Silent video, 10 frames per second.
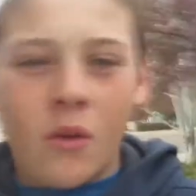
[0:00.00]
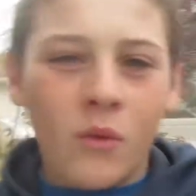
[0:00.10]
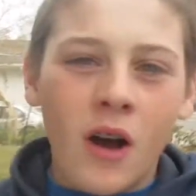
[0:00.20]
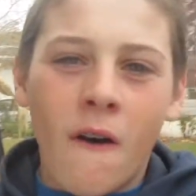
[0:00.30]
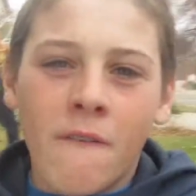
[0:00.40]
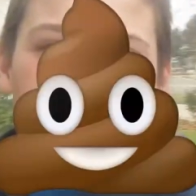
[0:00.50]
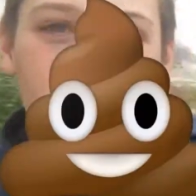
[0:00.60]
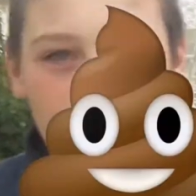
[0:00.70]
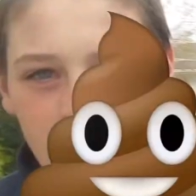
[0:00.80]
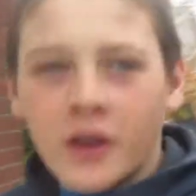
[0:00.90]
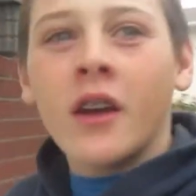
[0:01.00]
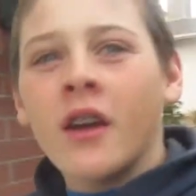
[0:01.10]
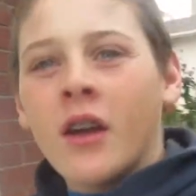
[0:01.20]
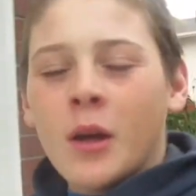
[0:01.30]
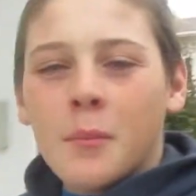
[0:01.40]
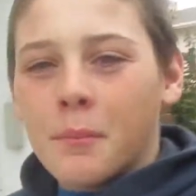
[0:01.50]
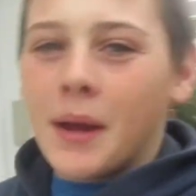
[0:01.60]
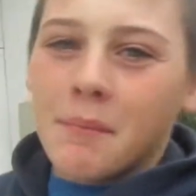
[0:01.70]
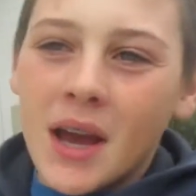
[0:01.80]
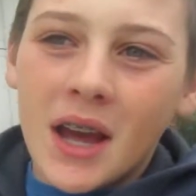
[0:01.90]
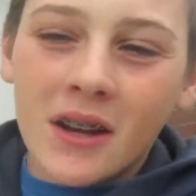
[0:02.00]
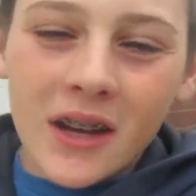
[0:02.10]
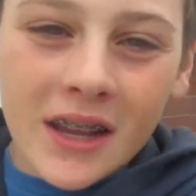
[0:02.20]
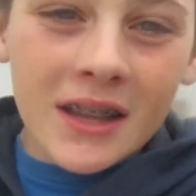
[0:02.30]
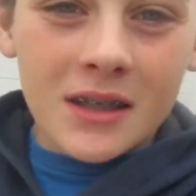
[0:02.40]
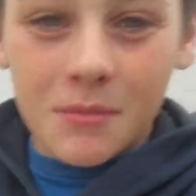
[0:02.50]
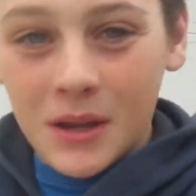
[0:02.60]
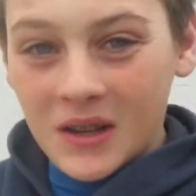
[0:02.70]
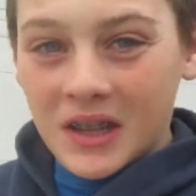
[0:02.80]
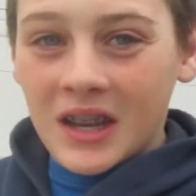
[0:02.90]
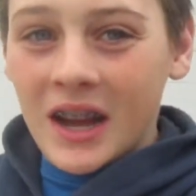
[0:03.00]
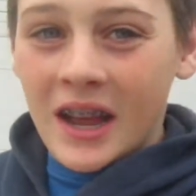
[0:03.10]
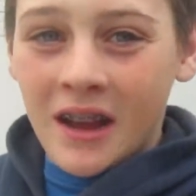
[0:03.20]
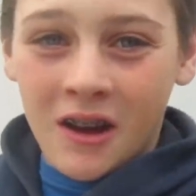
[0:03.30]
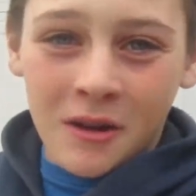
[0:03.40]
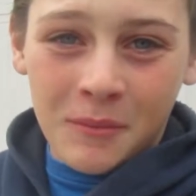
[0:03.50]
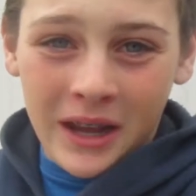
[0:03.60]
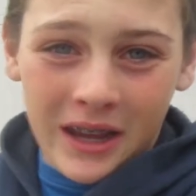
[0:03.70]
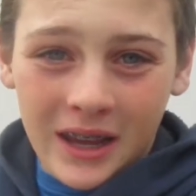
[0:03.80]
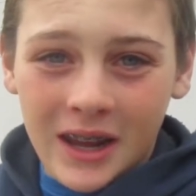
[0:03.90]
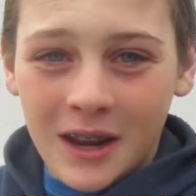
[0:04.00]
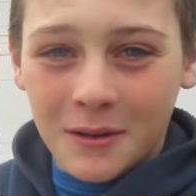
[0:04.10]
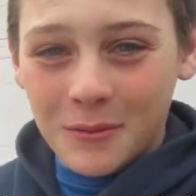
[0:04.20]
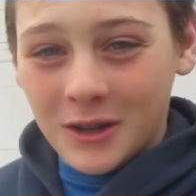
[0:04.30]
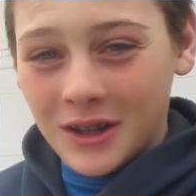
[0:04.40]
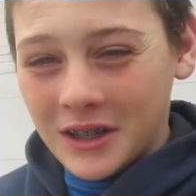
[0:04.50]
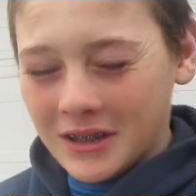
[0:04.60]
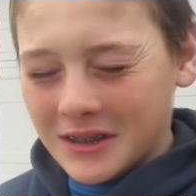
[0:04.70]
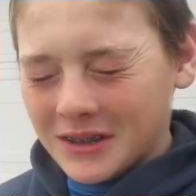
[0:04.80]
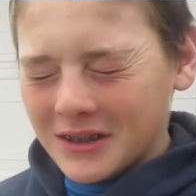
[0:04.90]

Well, my battery is about to die on my camera.